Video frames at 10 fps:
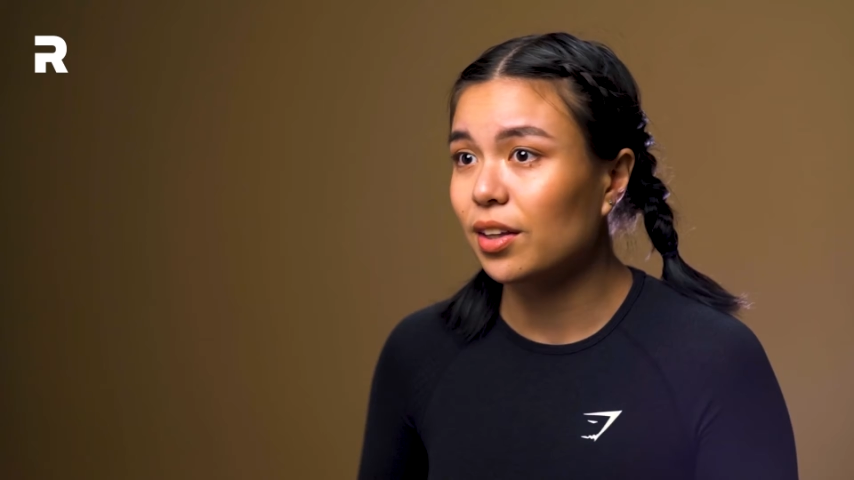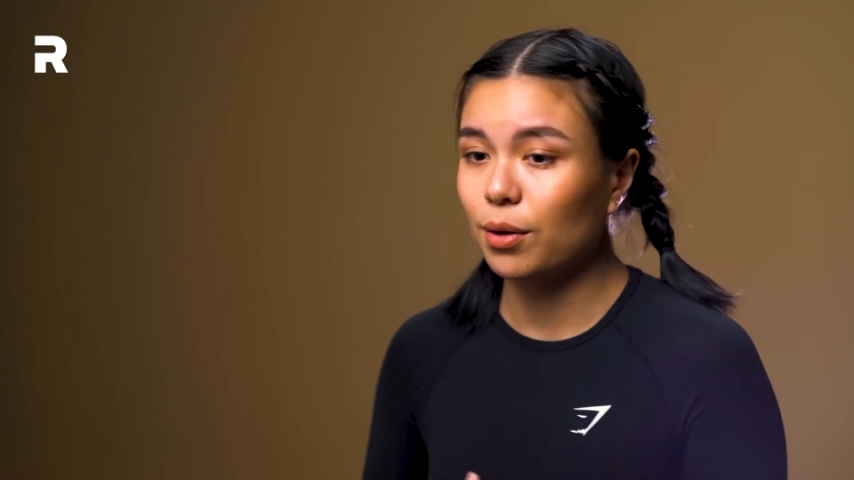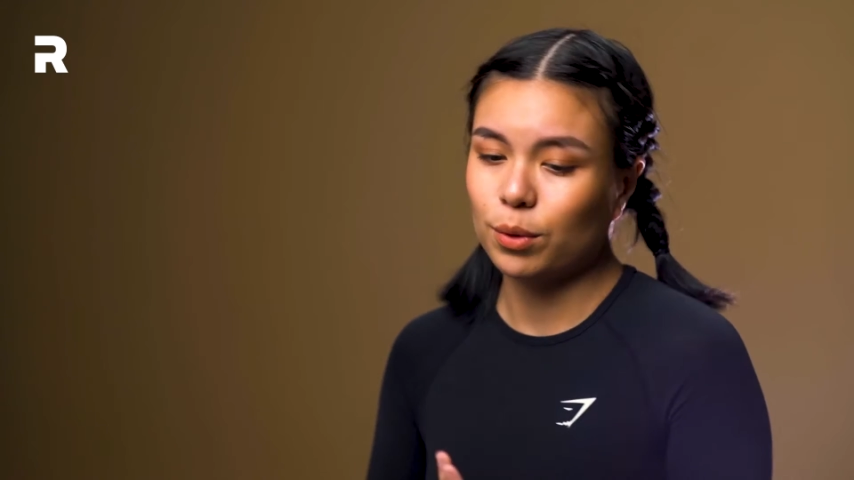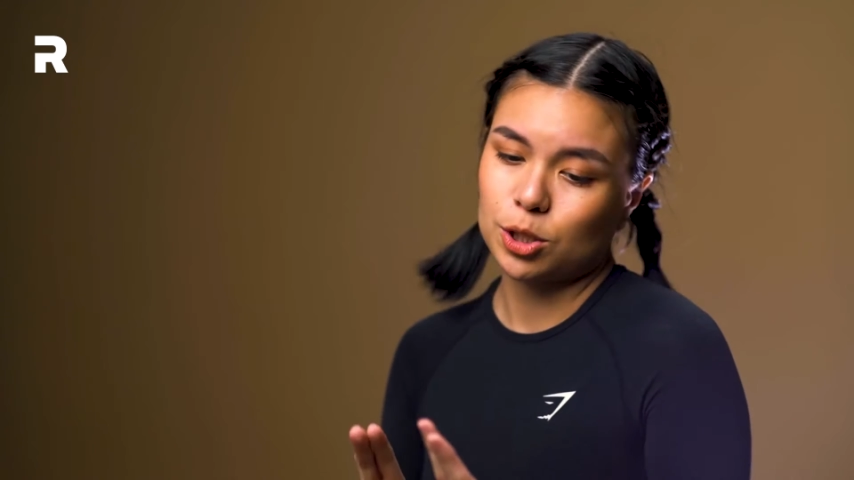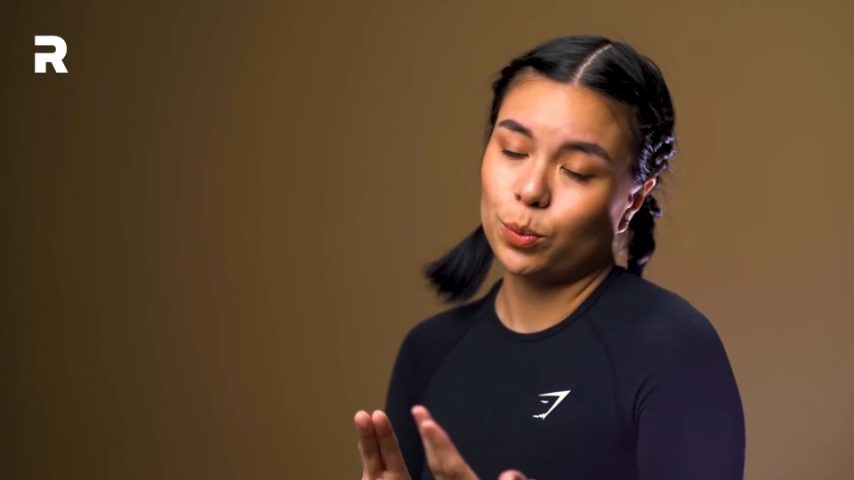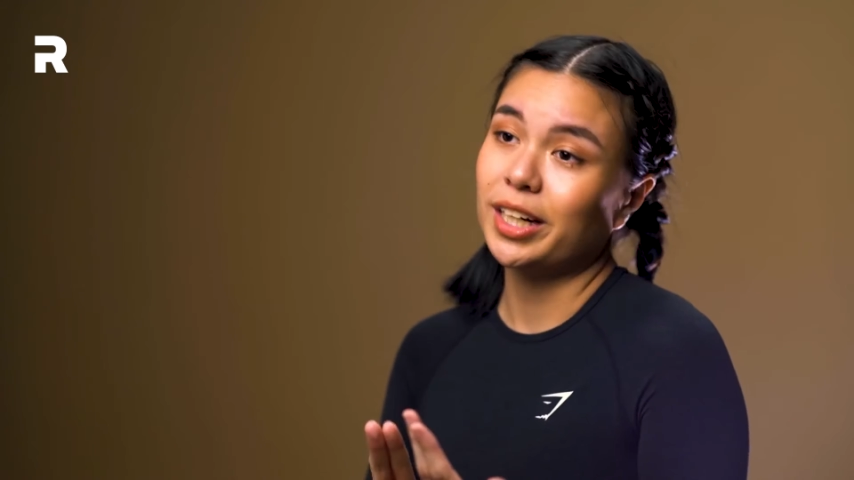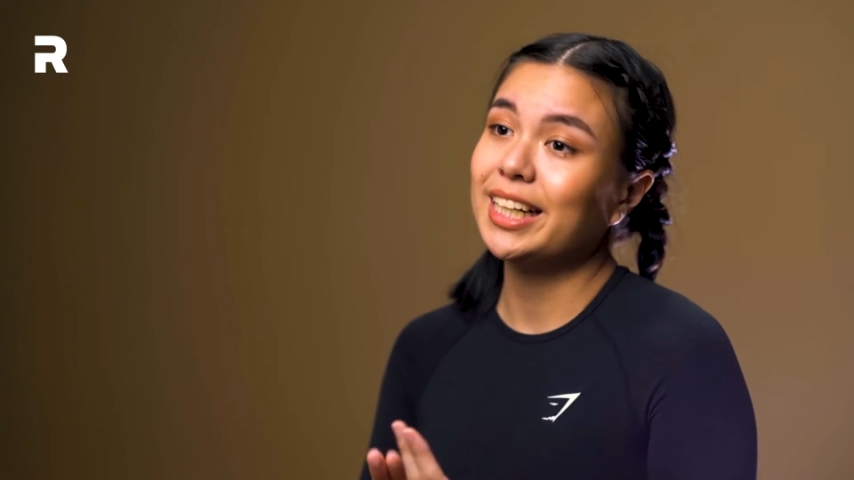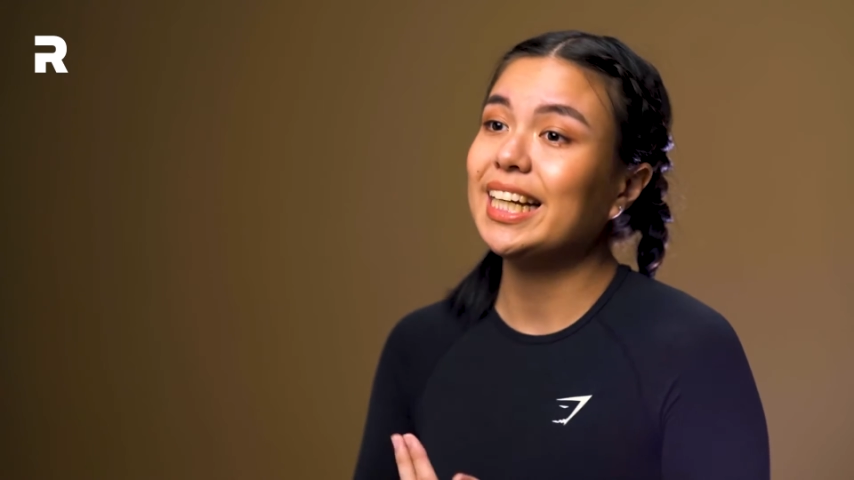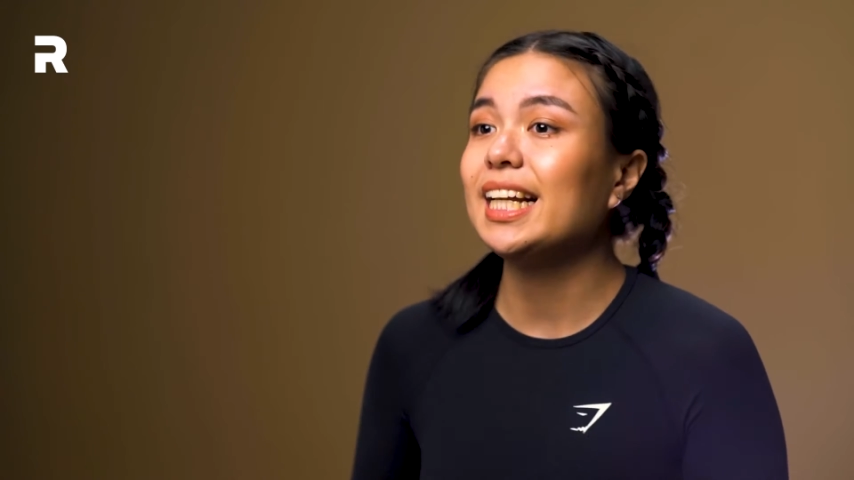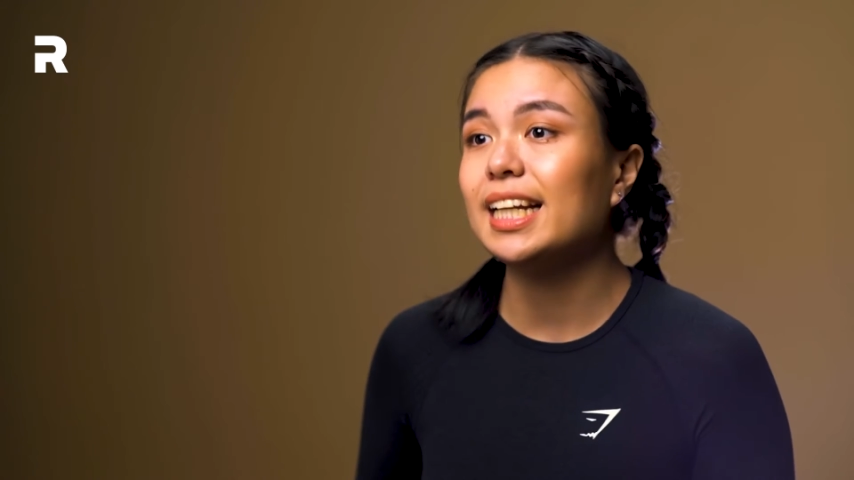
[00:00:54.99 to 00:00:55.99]
they were just
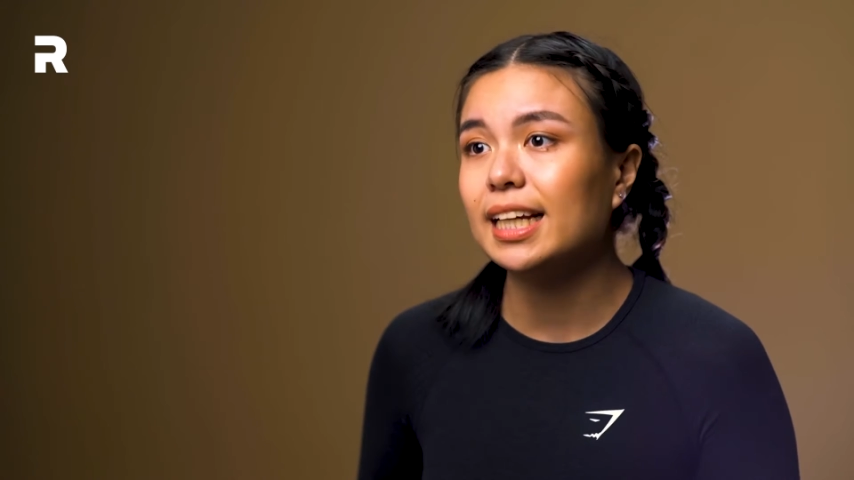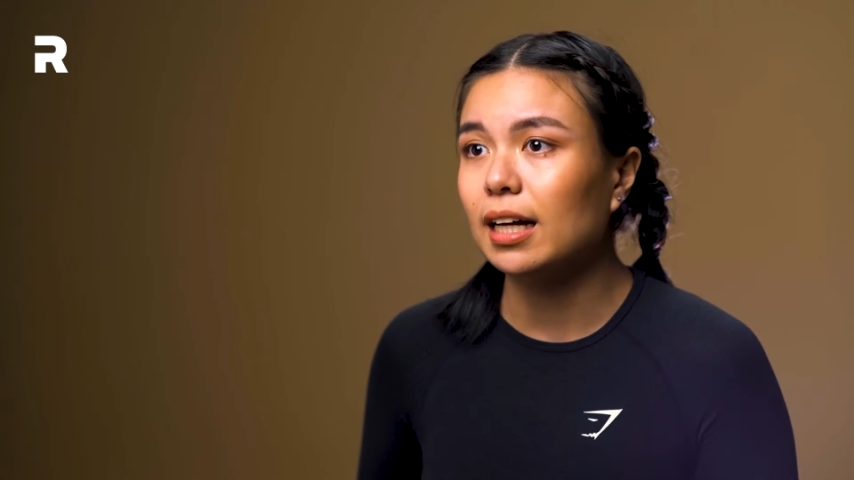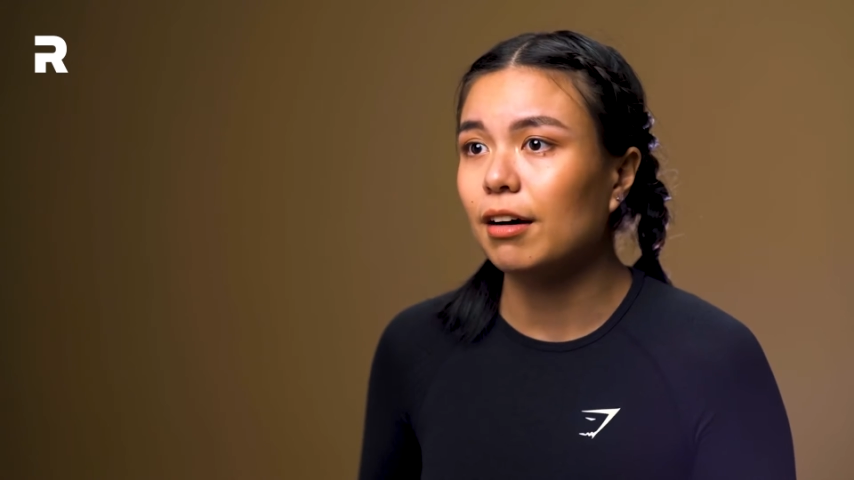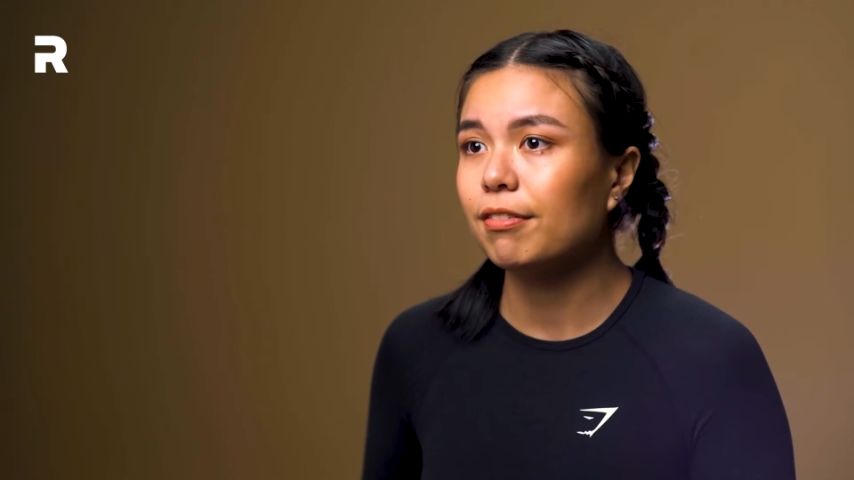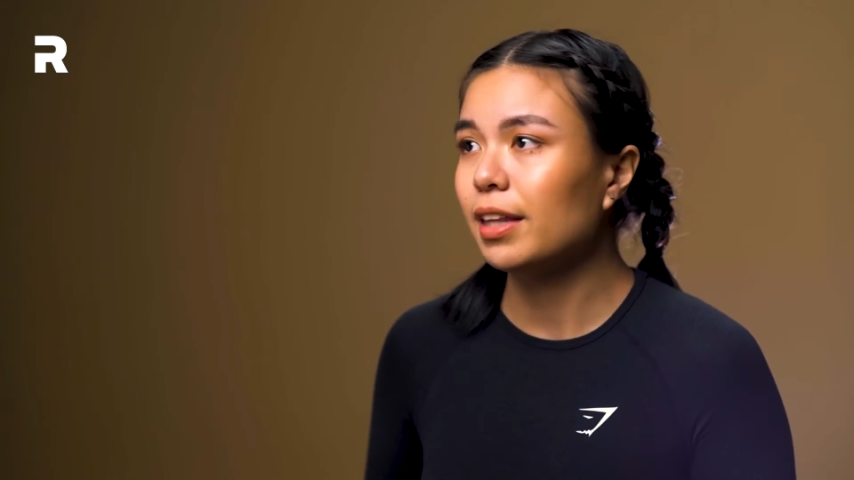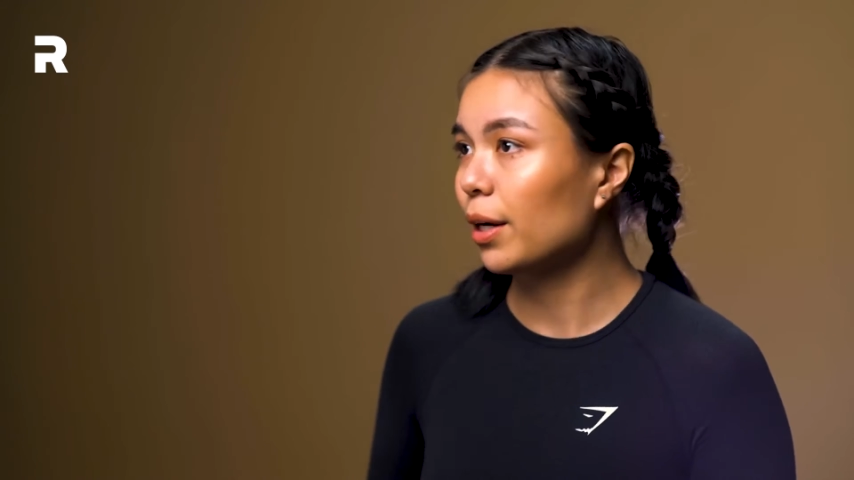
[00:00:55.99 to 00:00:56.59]
weren't eating enough,